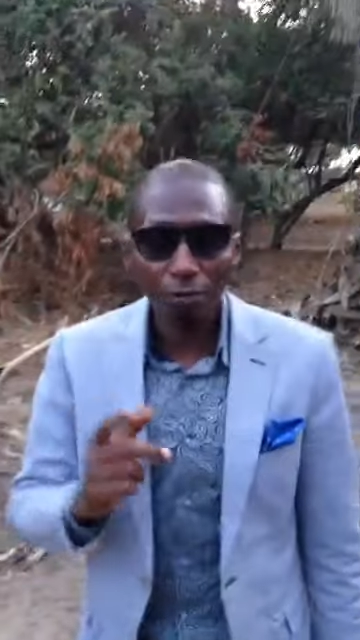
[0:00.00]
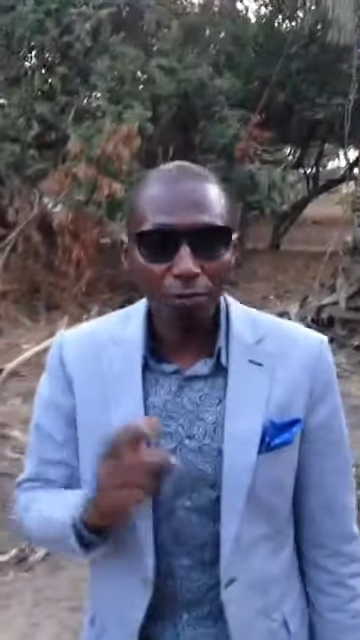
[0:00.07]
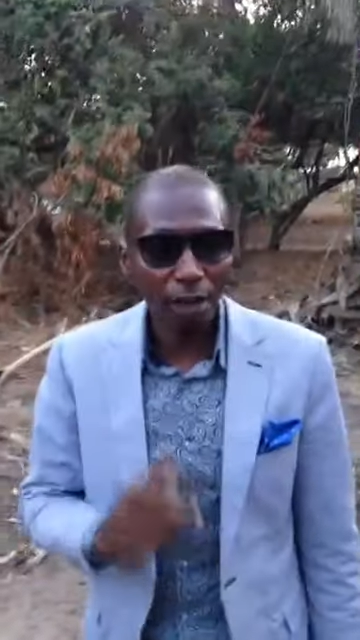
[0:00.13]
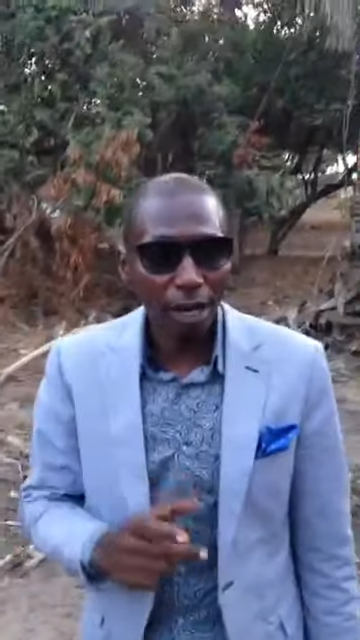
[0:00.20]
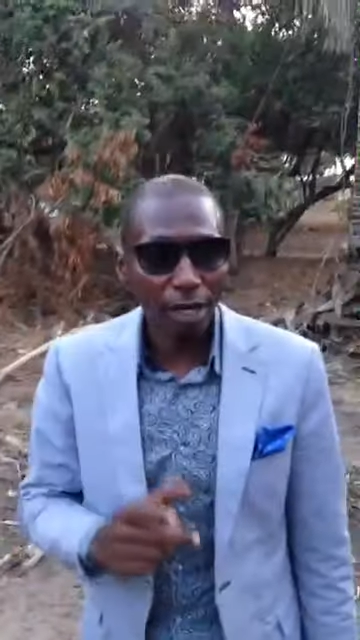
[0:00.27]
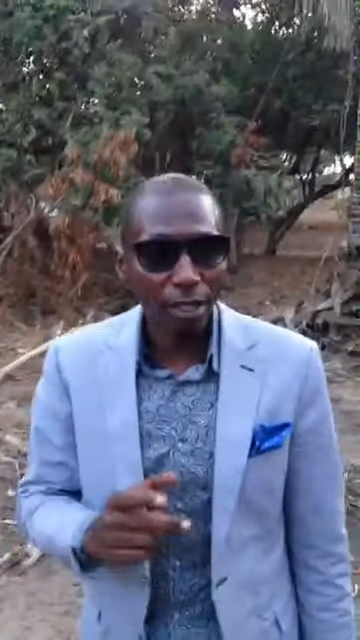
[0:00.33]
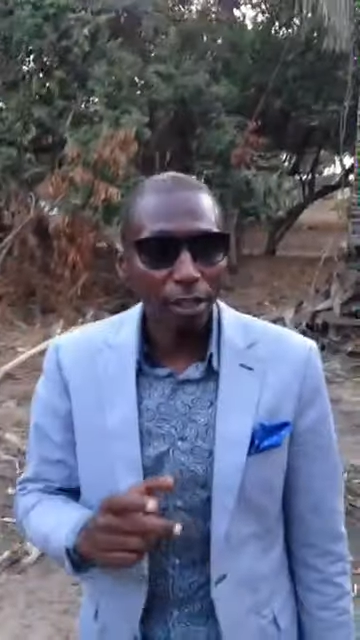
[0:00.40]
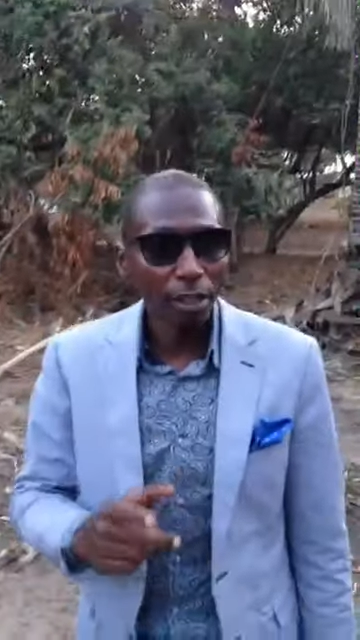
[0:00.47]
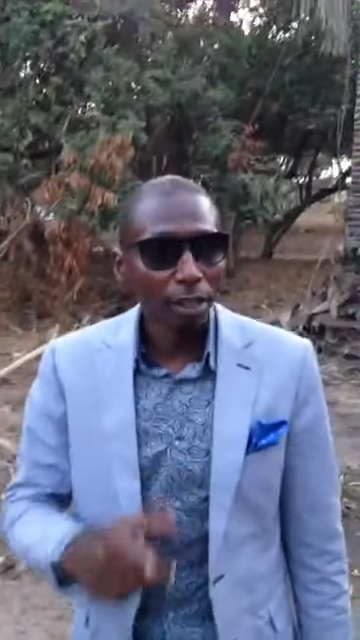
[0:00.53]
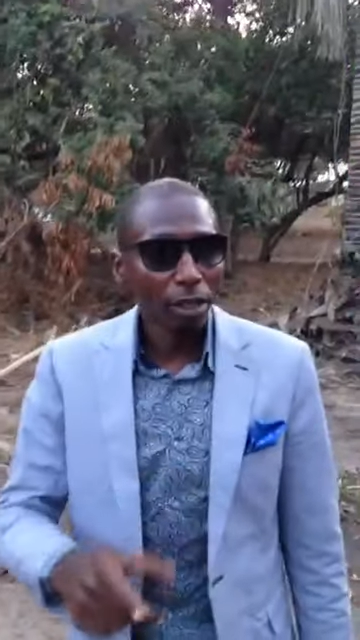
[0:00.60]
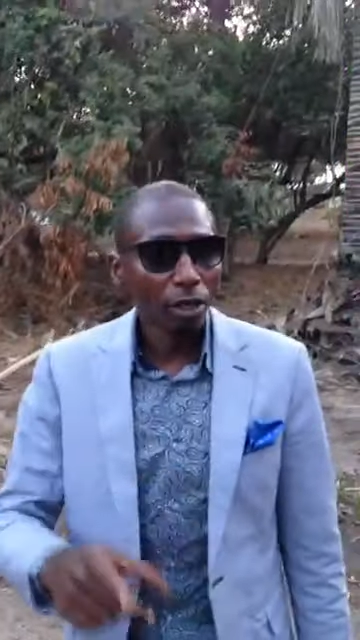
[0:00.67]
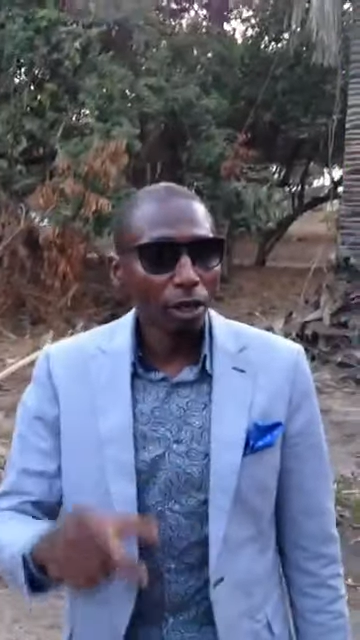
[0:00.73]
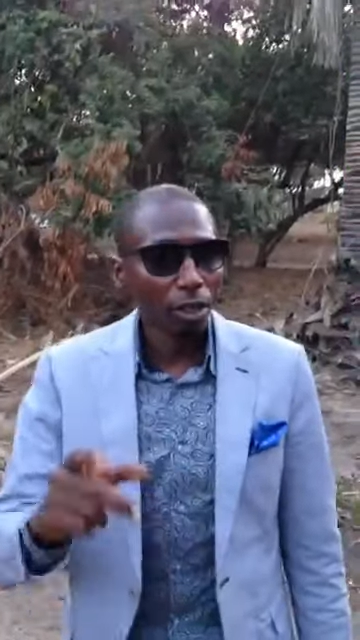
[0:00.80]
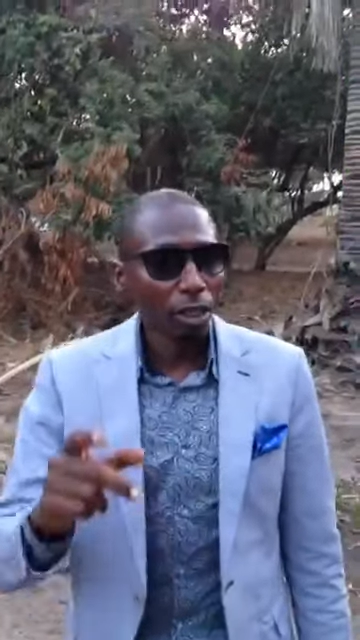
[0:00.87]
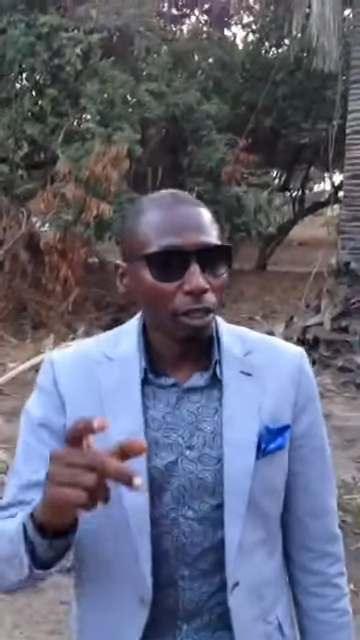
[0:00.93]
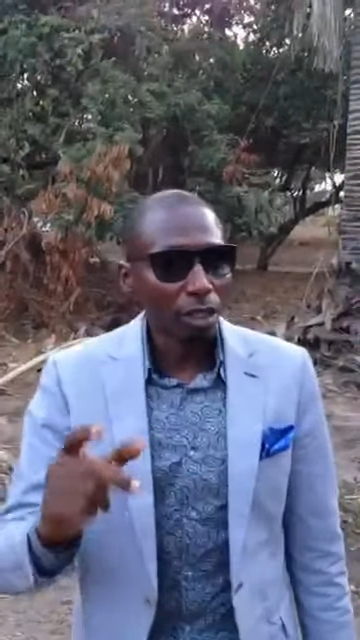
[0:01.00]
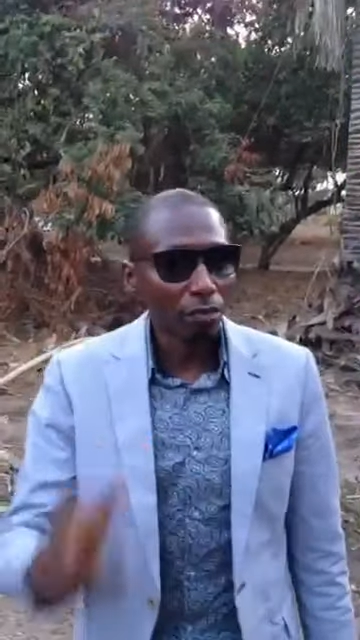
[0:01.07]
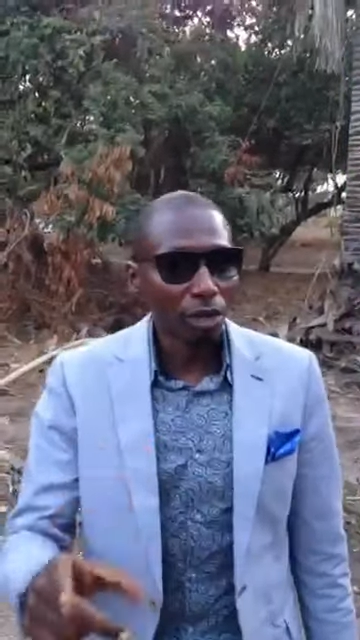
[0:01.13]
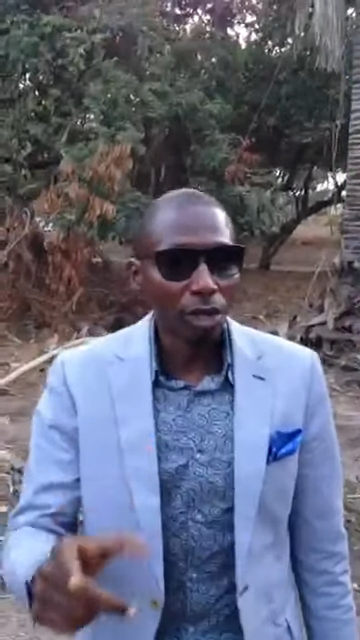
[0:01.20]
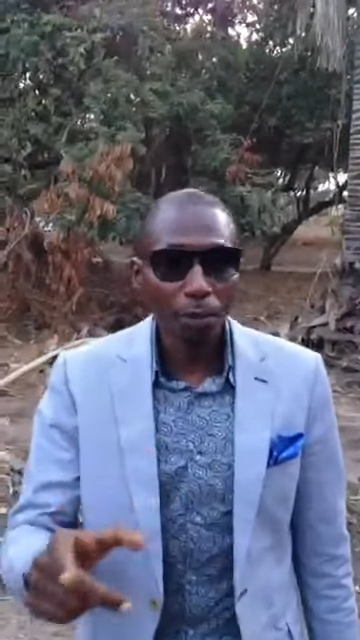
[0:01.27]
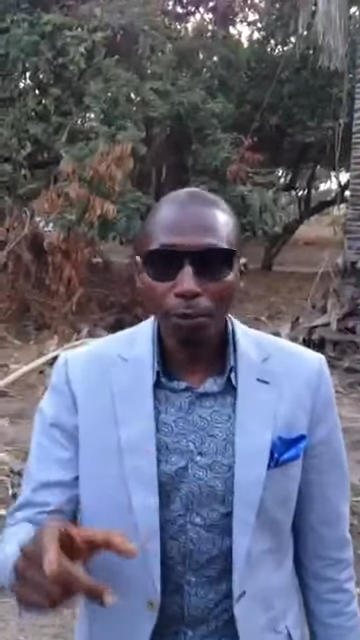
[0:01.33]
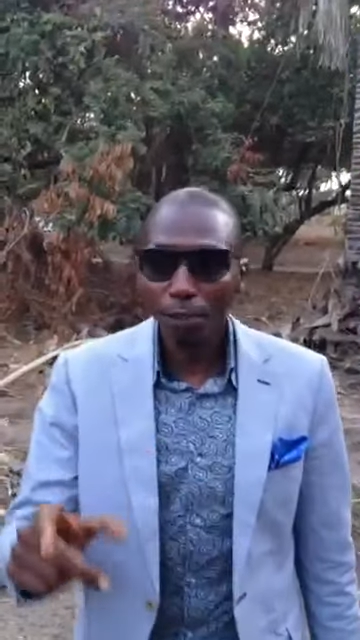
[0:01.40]
fine on the
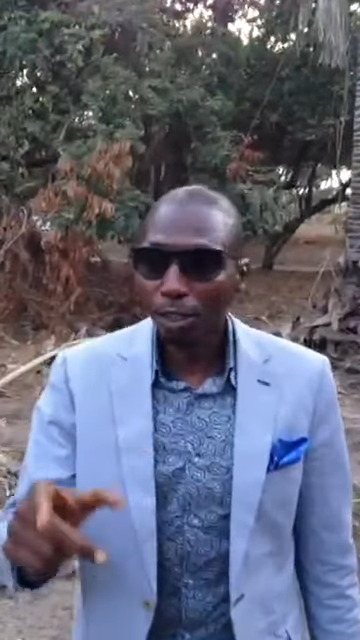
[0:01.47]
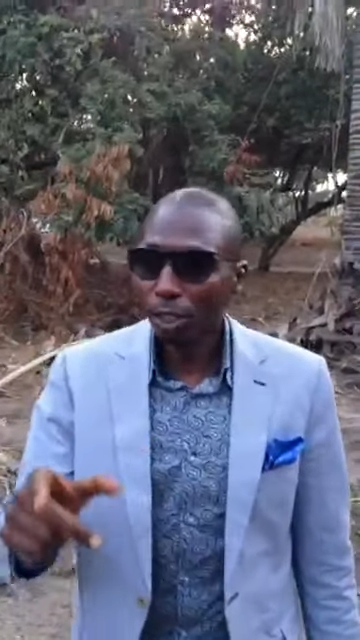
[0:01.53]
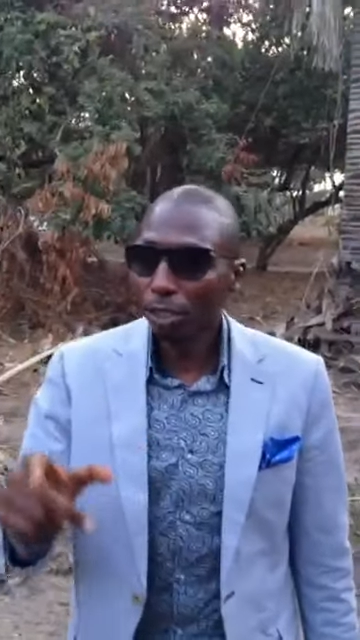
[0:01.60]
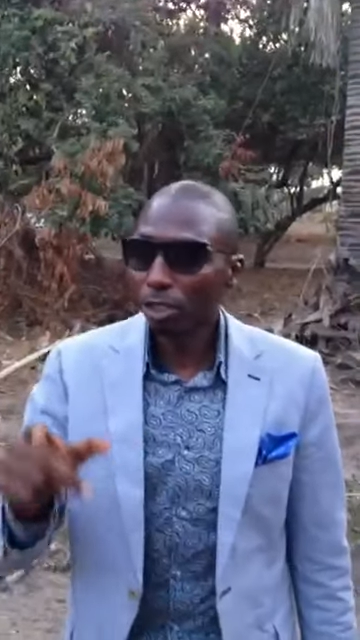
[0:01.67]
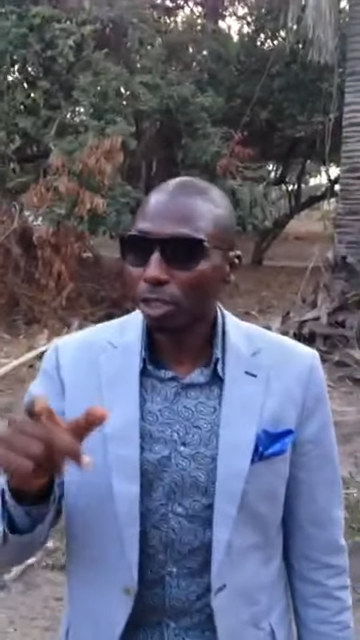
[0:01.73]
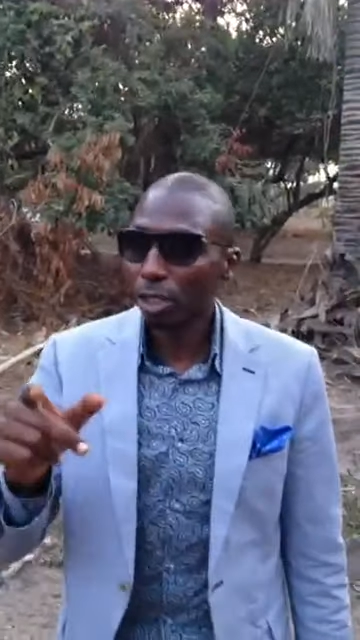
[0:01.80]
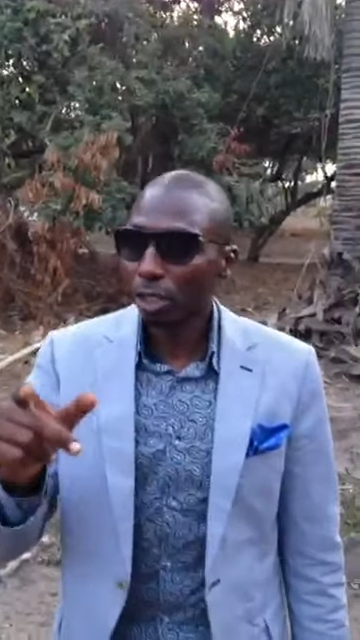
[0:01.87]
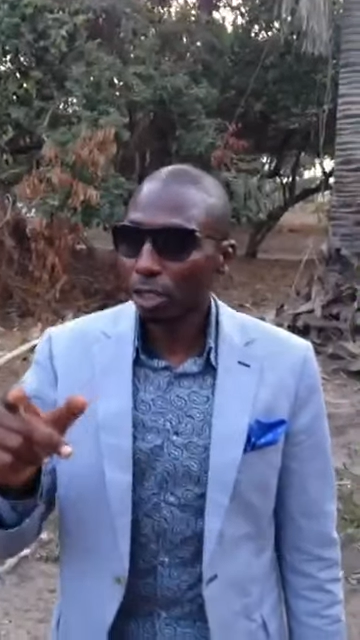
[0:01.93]
developers